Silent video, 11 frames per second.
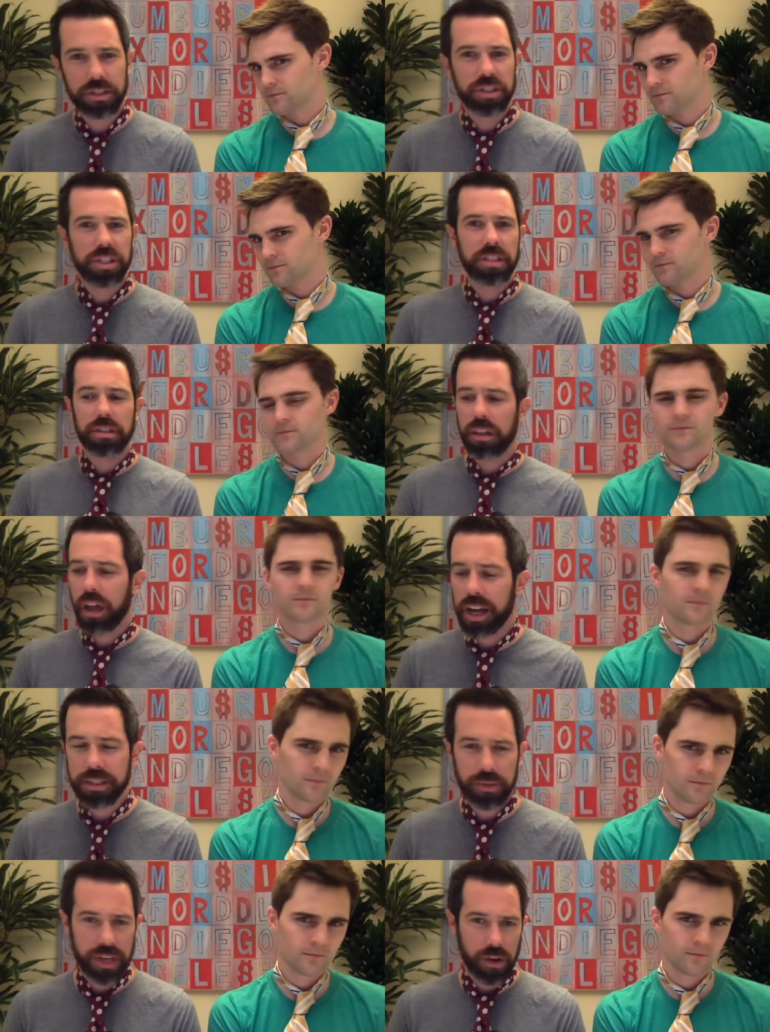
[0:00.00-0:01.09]
Speaker 1: She is lost
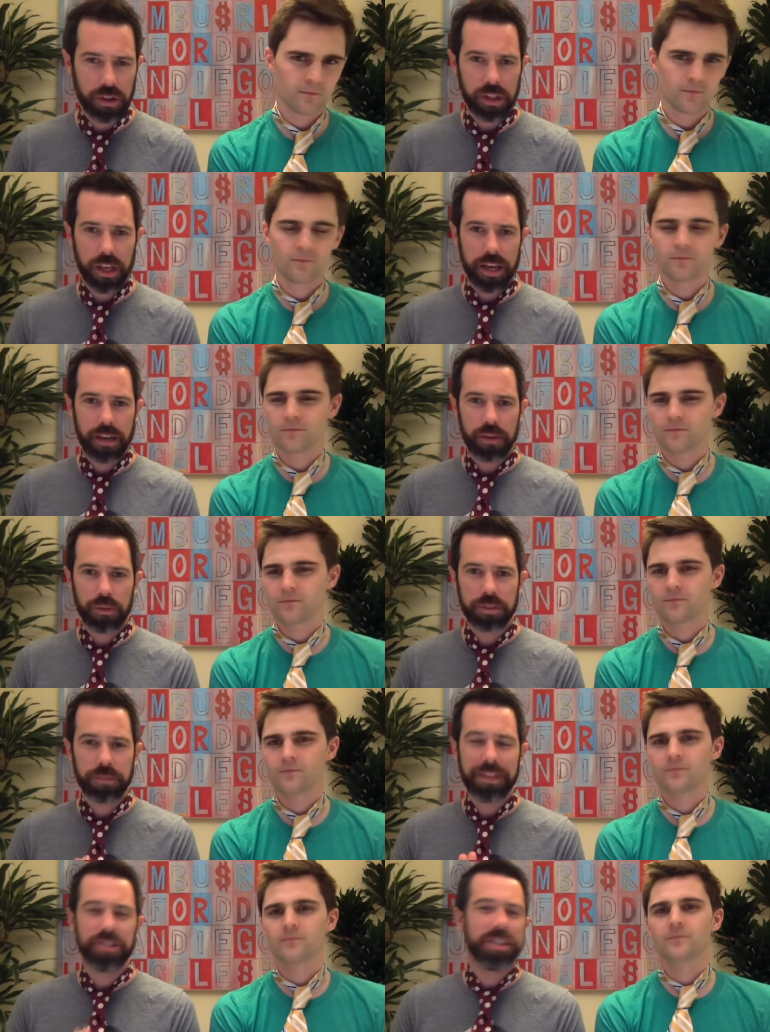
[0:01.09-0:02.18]
without Clay, which
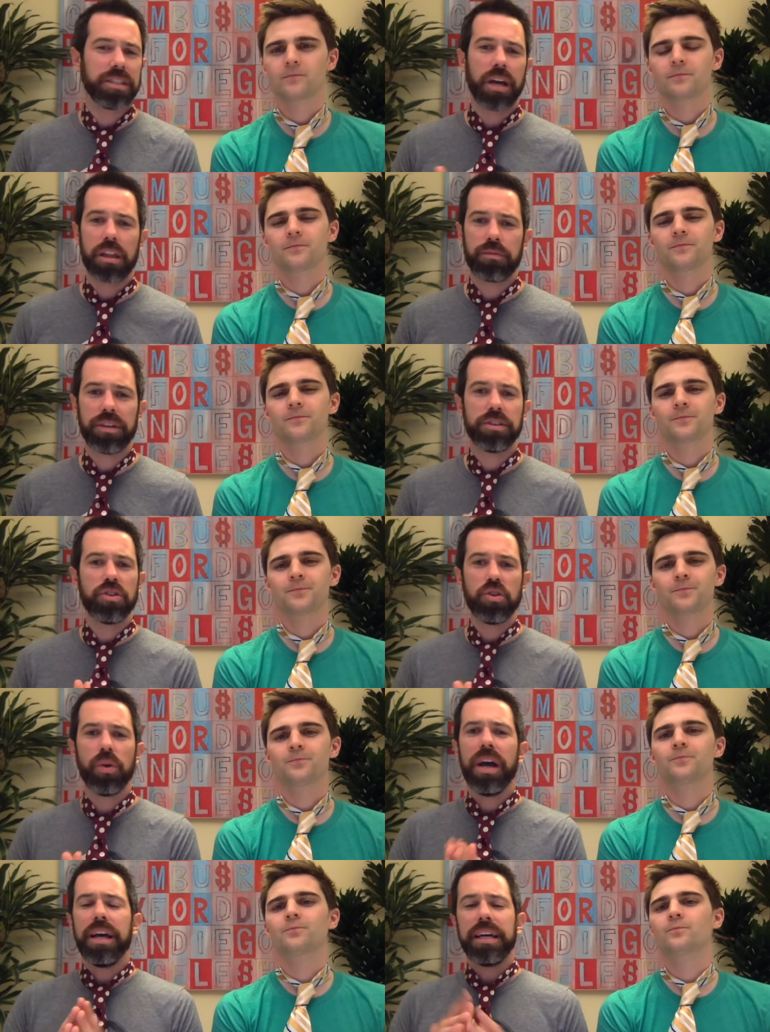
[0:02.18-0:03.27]
means she is not a threat to
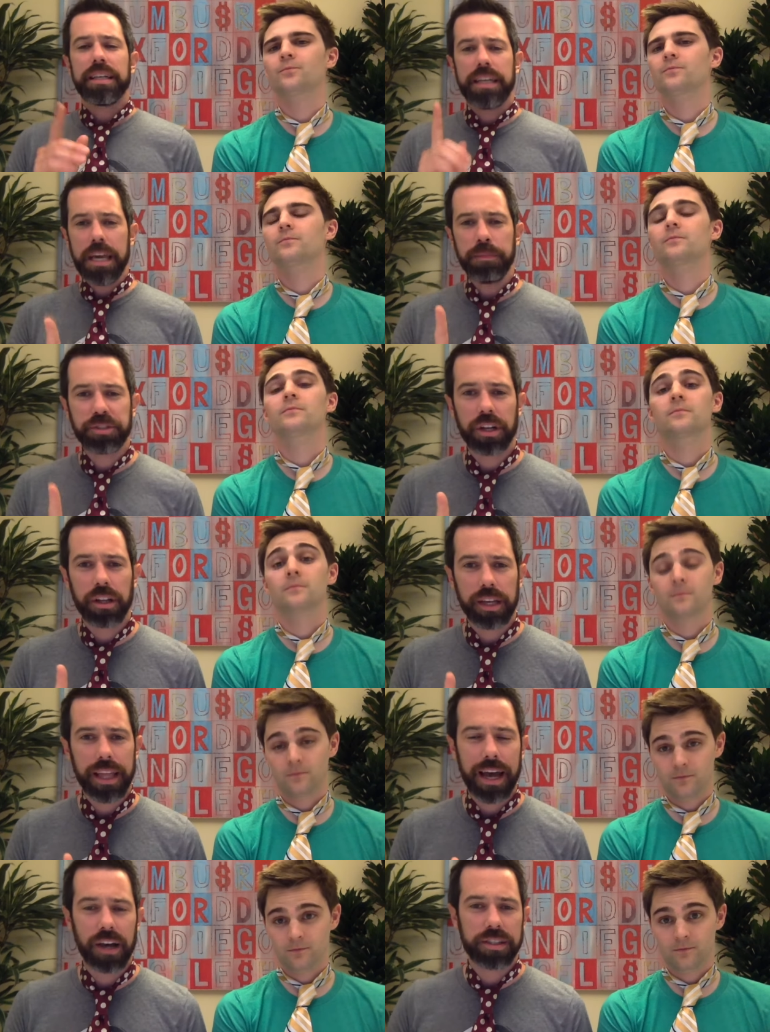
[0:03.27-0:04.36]
you. Keep Shelli in
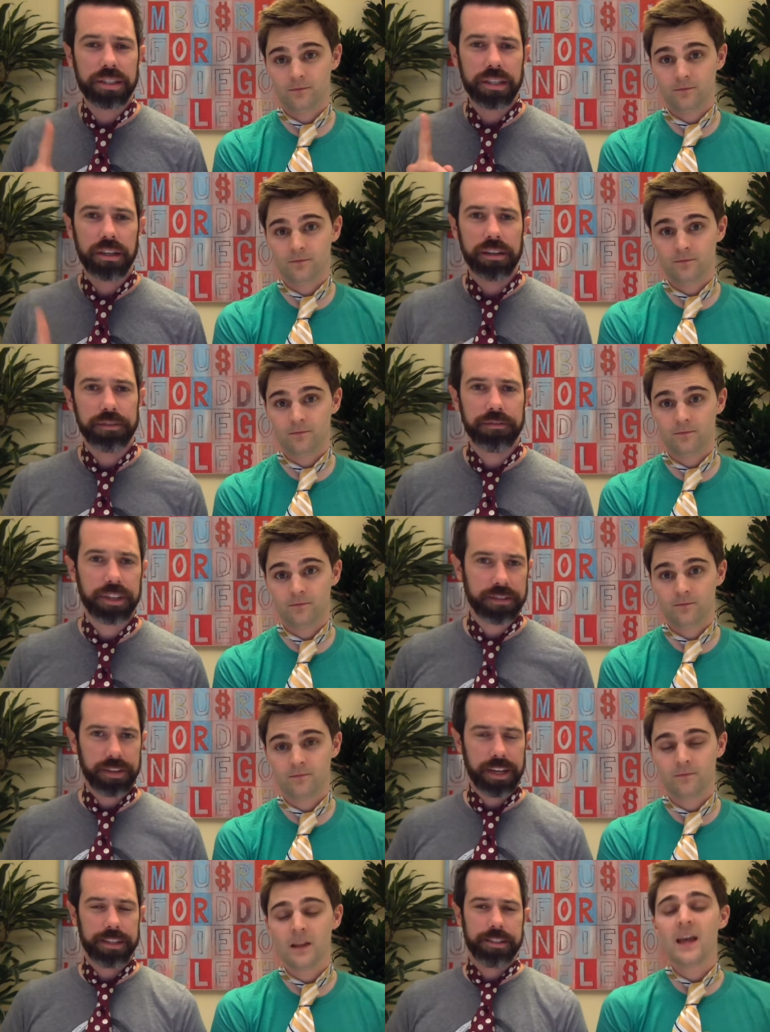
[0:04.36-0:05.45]
the house, Vic
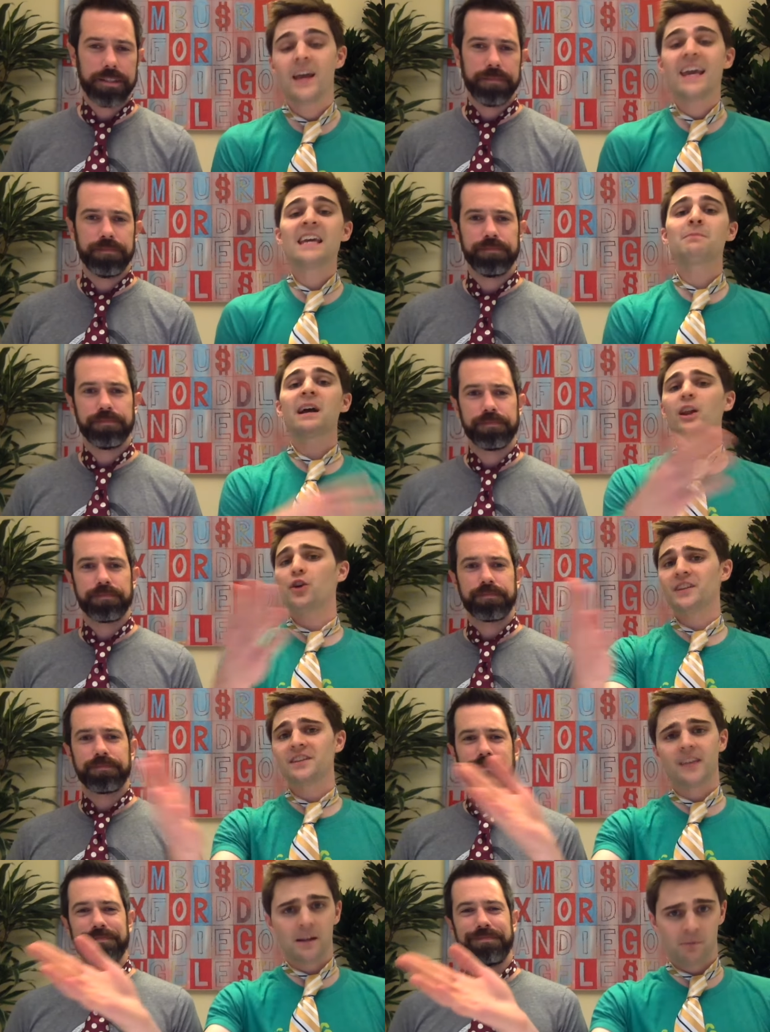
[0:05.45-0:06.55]
Vanessa.
Speaker 2: In my closing
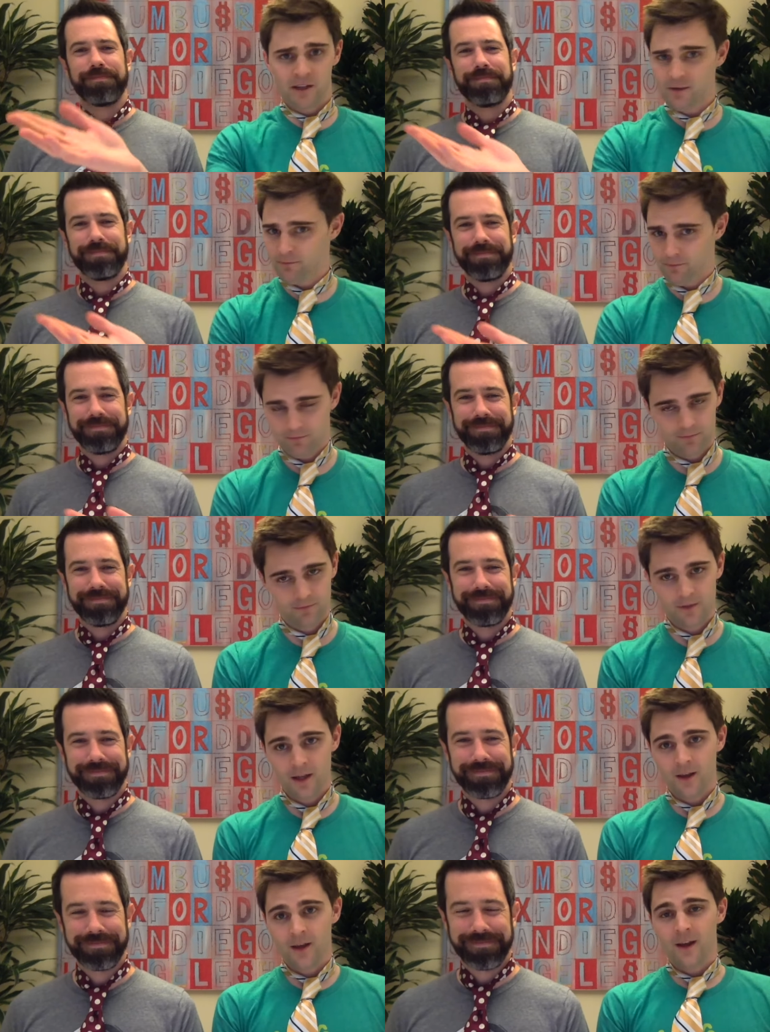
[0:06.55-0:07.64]
statement,
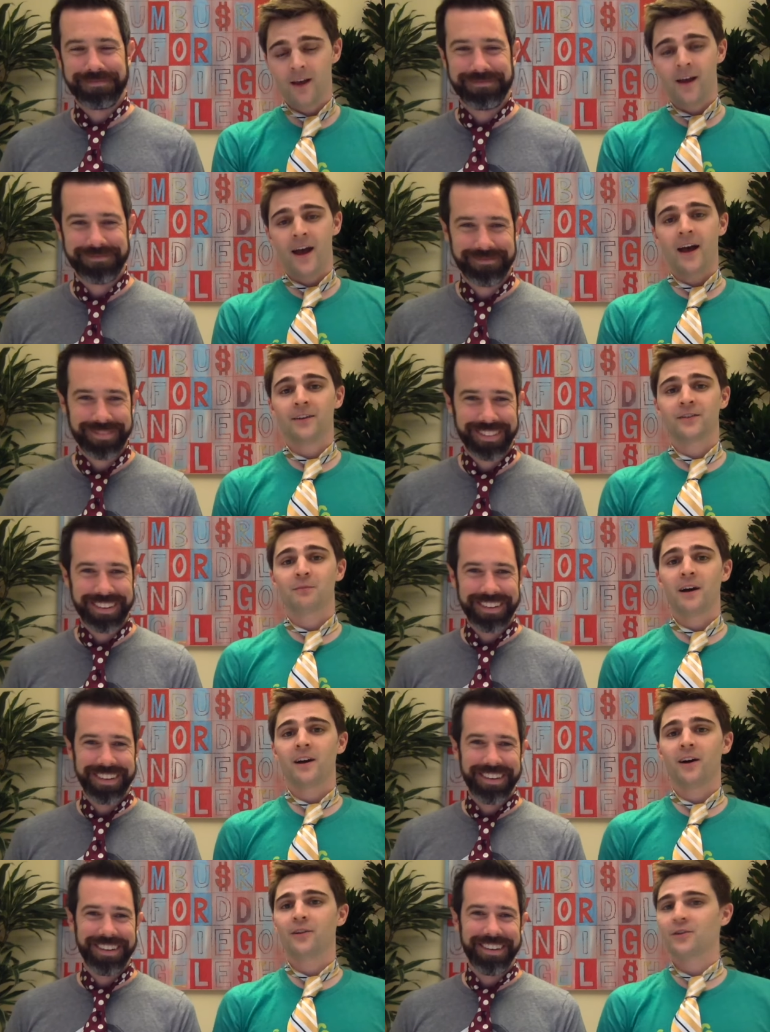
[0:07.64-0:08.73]
as my
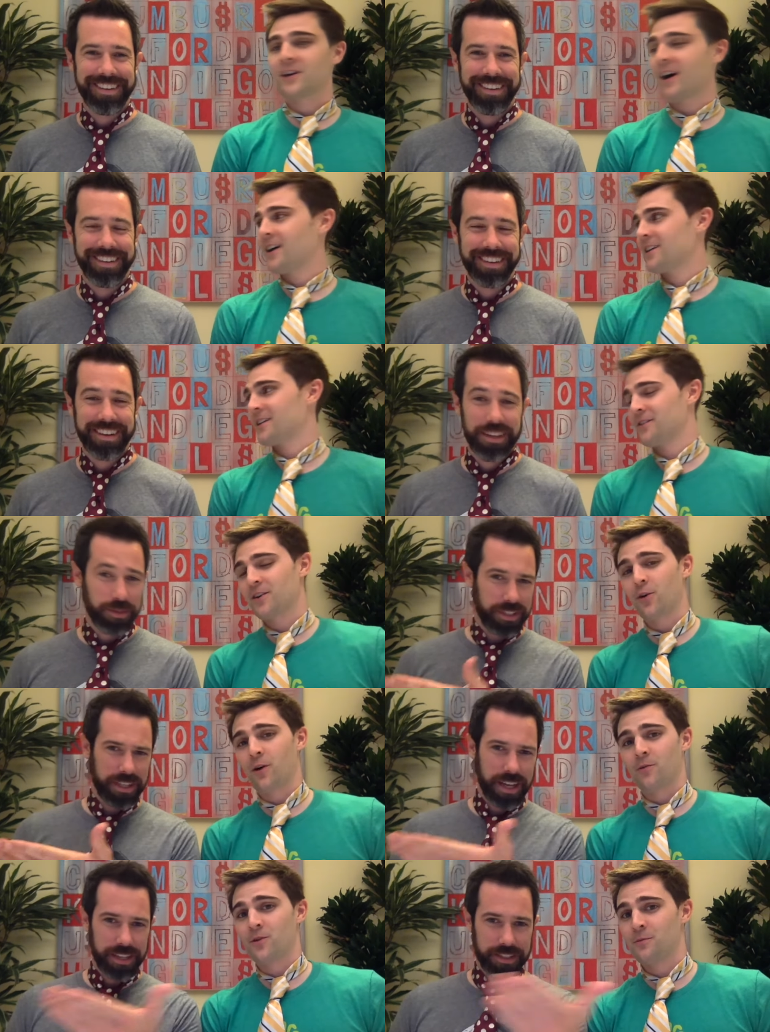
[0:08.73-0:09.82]
other guy in the
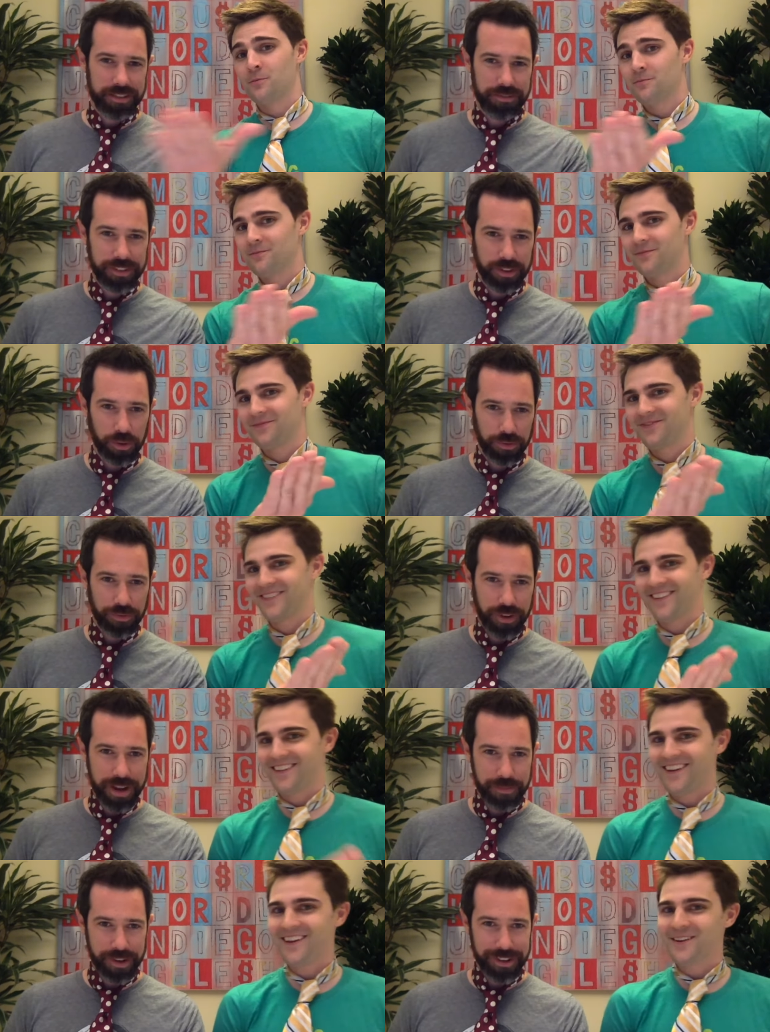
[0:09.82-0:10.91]
courtroom. Nice. Fit the whole
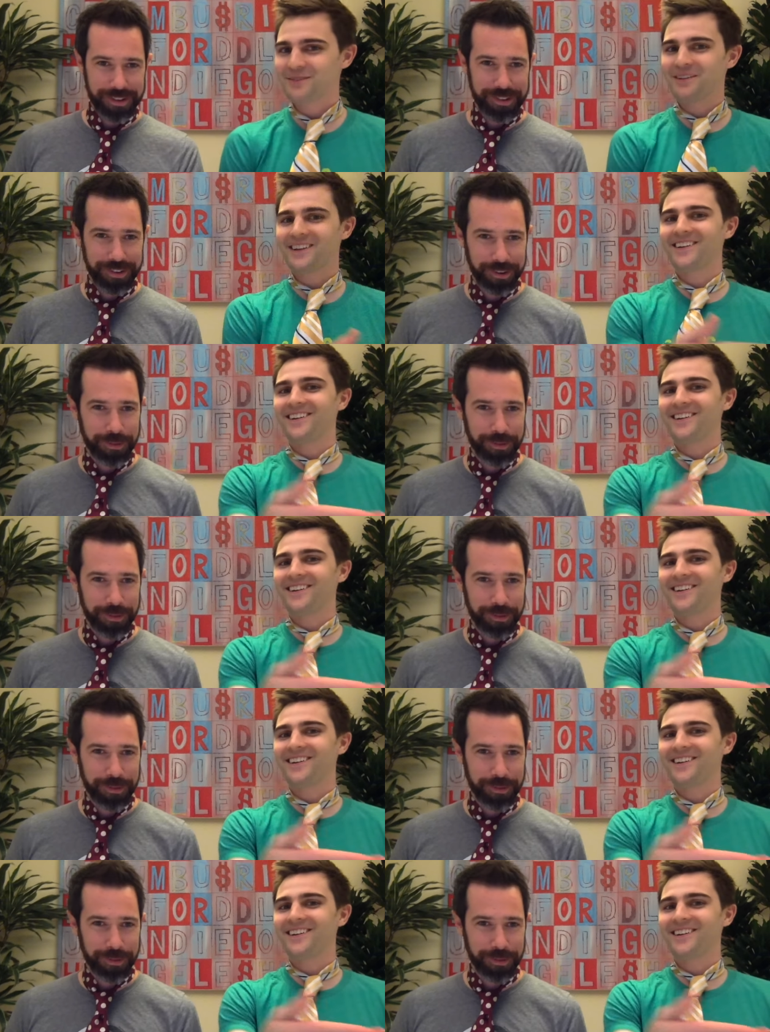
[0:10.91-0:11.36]
frame. Yeah, that's pretty